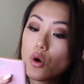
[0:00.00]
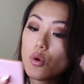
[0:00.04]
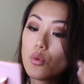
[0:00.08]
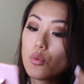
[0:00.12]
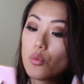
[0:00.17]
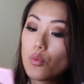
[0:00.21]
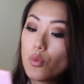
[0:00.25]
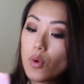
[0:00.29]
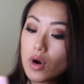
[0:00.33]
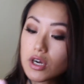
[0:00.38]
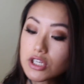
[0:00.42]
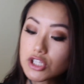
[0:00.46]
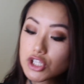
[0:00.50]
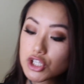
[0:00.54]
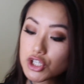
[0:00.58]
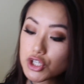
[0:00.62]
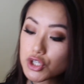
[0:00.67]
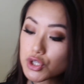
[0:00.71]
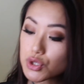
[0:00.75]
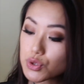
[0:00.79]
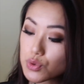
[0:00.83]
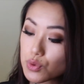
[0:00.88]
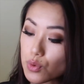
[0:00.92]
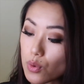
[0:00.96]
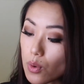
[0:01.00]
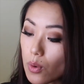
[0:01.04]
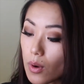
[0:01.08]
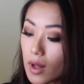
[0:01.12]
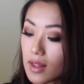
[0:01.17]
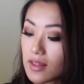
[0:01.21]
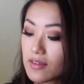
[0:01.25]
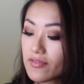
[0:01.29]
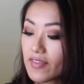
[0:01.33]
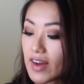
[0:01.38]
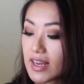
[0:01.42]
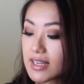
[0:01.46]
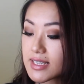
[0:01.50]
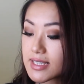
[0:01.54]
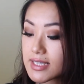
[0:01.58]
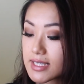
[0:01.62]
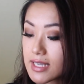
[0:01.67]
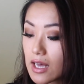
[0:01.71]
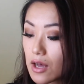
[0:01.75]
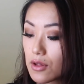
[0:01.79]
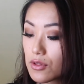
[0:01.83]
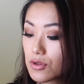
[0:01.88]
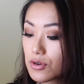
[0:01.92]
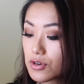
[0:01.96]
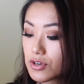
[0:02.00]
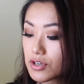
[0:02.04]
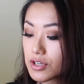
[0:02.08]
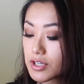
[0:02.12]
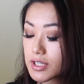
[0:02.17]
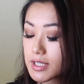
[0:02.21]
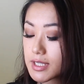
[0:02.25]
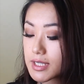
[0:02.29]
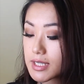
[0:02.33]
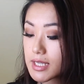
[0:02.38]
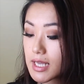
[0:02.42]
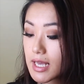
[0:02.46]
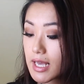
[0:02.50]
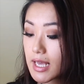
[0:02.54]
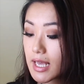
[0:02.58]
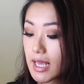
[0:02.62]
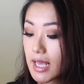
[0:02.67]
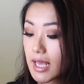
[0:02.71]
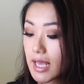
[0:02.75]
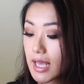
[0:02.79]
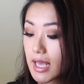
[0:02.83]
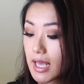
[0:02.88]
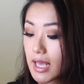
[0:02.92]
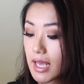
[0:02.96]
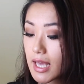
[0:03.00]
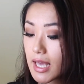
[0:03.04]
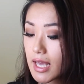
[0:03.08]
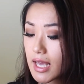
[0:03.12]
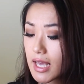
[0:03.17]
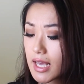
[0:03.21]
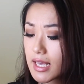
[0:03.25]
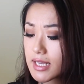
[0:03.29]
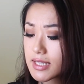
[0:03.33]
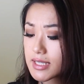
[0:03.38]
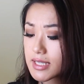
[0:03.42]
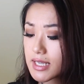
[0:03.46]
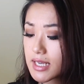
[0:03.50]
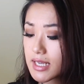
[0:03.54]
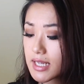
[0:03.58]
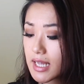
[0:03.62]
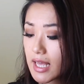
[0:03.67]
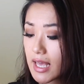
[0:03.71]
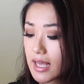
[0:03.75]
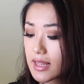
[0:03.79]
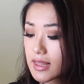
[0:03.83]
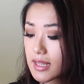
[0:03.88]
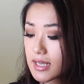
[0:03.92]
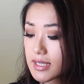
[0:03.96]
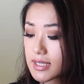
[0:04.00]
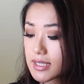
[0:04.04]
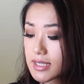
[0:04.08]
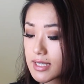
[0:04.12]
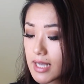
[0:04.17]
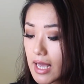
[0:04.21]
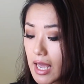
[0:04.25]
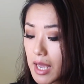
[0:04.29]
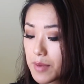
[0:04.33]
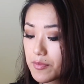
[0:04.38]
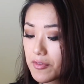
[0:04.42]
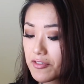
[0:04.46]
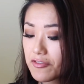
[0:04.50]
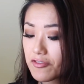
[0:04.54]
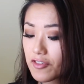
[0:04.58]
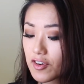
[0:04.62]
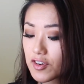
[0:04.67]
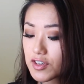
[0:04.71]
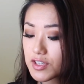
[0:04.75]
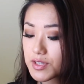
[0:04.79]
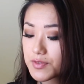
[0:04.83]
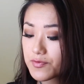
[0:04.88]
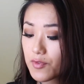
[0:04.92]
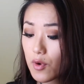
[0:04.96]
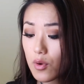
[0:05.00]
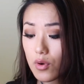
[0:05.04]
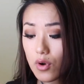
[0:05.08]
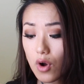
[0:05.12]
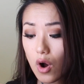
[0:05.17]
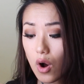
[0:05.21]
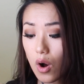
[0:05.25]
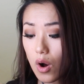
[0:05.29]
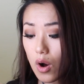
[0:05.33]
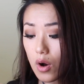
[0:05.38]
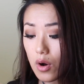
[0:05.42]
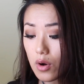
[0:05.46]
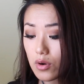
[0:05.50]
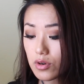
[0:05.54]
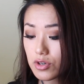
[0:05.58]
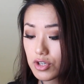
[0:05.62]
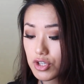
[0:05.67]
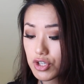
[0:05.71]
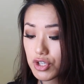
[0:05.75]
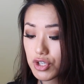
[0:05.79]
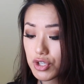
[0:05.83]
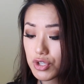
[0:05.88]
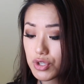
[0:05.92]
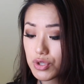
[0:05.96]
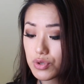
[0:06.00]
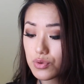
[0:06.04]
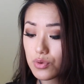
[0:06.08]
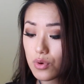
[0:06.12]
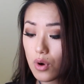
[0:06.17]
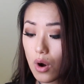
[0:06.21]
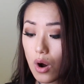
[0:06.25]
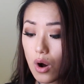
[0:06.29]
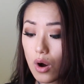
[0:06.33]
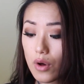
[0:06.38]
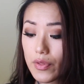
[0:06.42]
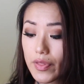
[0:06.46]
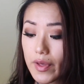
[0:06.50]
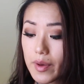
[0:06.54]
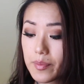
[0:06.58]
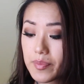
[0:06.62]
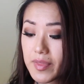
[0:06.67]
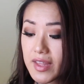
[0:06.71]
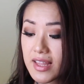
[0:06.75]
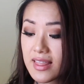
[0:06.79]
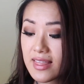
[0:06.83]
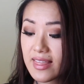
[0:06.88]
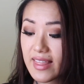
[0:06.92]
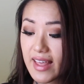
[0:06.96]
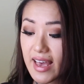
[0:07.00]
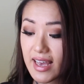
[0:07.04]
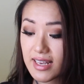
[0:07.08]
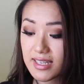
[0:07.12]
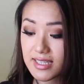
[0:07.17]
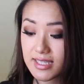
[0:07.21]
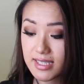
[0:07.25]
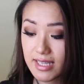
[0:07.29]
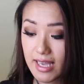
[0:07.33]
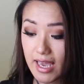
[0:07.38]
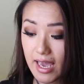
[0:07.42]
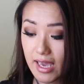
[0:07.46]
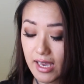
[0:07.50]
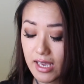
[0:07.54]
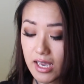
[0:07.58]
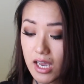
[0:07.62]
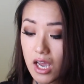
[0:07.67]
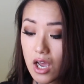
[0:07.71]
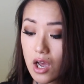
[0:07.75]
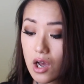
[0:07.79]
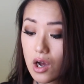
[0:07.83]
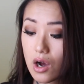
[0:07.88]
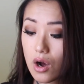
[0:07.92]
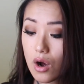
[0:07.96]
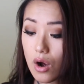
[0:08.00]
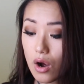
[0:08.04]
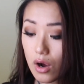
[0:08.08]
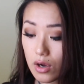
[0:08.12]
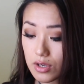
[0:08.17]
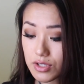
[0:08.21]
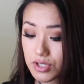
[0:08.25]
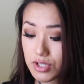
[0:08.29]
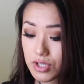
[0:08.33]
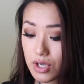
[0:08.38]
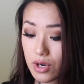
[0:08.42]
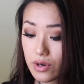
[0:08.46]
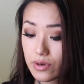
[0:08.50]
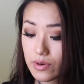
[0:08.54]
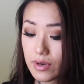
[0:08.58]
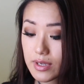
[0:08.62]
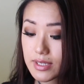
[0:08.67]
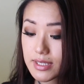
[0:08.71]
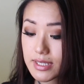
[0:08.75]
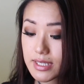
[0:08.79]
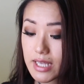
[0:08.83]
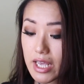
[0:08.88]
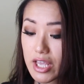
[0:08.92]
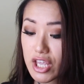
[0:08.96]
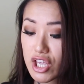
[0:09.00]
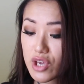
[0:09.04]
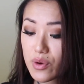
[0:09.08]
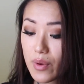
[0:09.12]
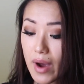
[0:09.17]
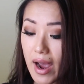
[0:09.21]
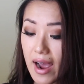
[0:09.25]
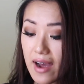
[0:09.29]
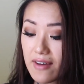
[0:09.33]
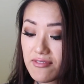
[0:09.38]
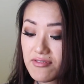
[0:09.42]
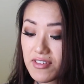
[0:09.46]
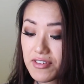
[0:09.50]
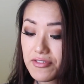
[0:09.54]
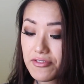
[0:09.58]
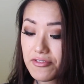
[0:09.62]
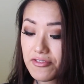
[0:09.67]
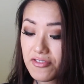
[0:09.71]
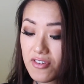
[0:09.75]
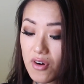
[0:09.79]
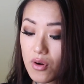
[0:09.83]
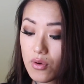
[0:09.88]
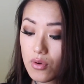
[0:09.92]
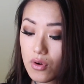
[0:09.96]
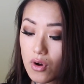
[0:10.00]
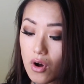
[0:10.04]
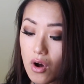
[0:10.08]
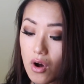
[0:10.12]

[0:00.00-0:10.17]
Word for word: What do you qualify sellers is it in the same first phone call or do you call them the next day? Also, say you have a phone